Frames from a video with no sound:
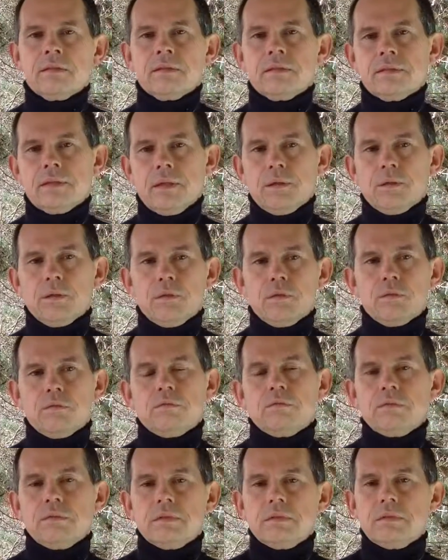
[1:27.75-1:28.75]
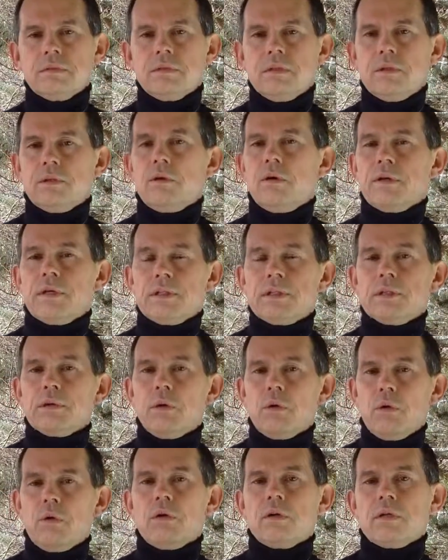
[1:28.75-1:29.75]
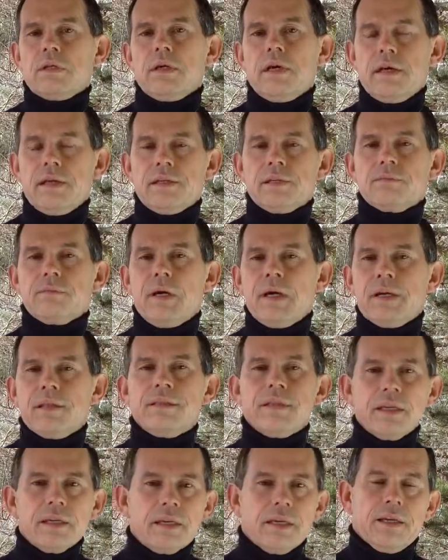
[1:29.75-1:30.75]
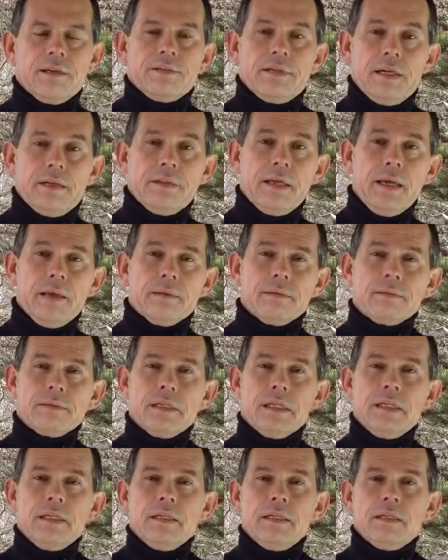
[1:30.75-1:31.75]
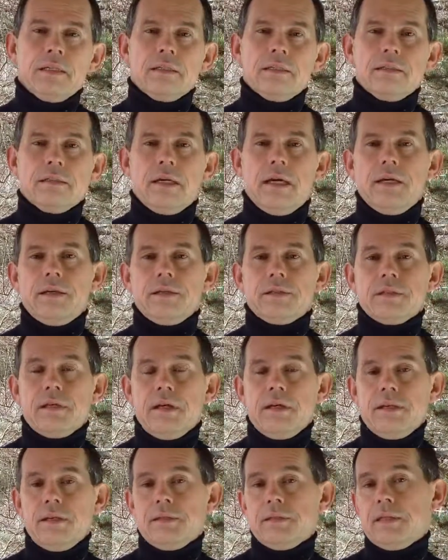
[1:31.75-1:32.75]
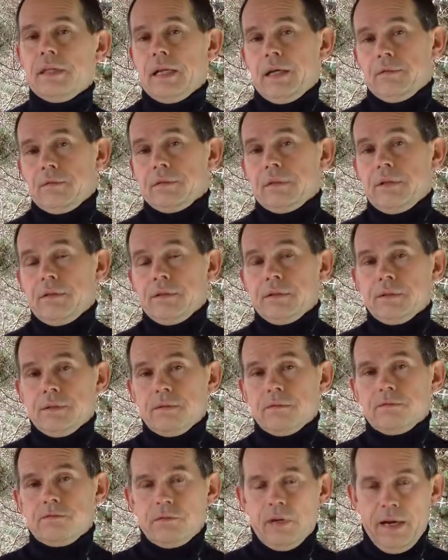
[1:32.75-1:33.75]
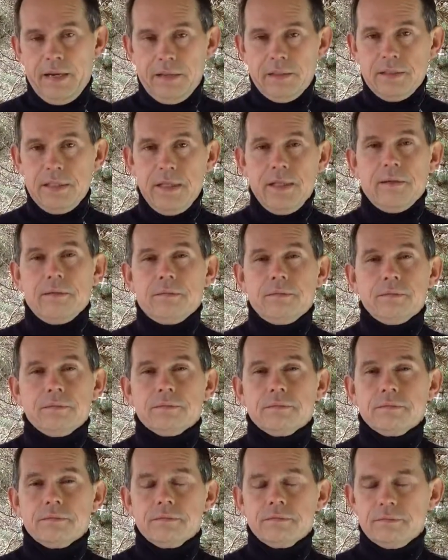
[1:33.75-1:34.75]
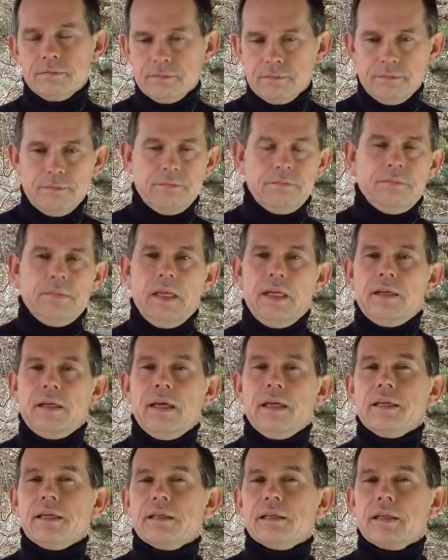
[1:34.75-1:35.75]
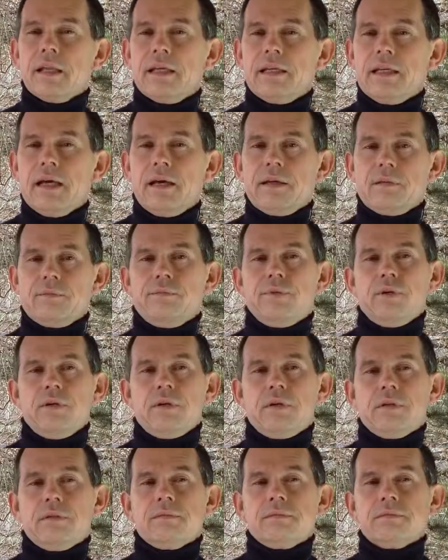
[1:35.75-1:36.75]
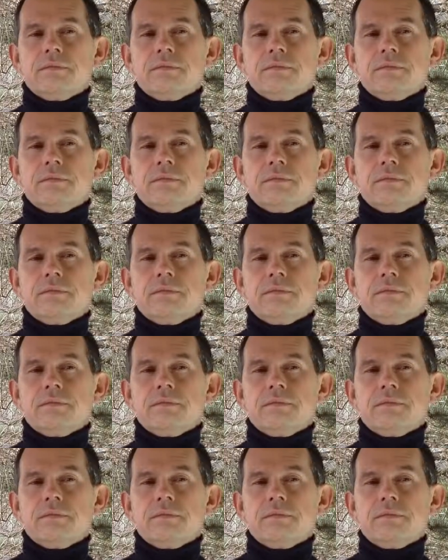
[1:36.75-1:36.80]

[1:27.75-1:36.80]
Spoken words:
So in order to organize my thinking around that, I decided that I was going to write it down. And I laid out a book.